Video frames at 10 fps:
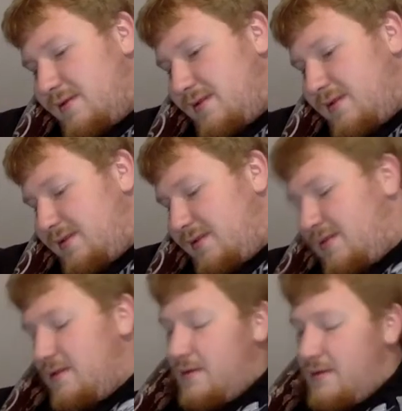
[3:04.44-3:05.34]

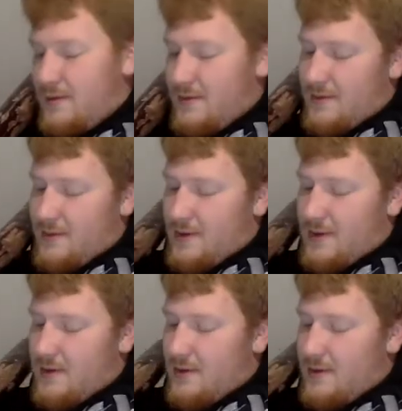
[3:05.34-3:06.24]

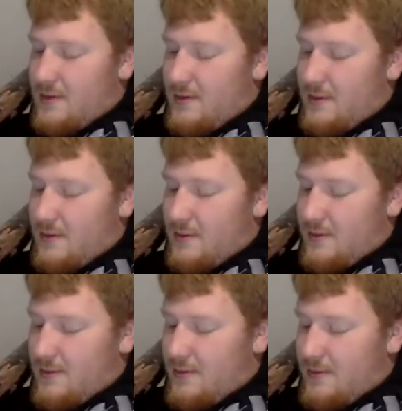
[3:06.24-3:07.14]

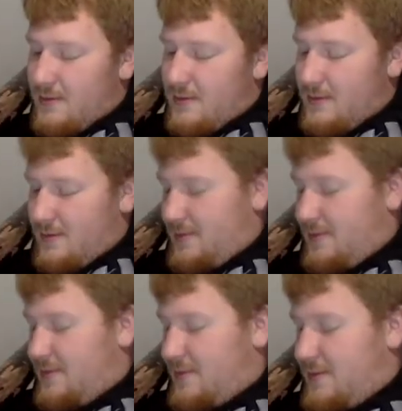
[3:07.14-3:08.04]

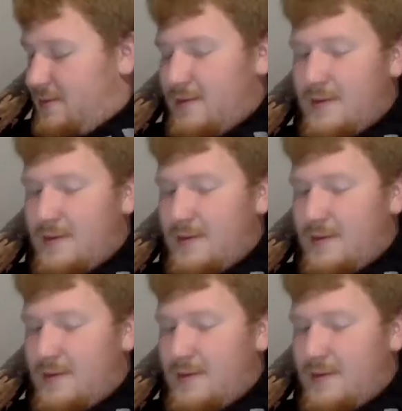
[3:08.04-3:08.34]
This person isn't speaking.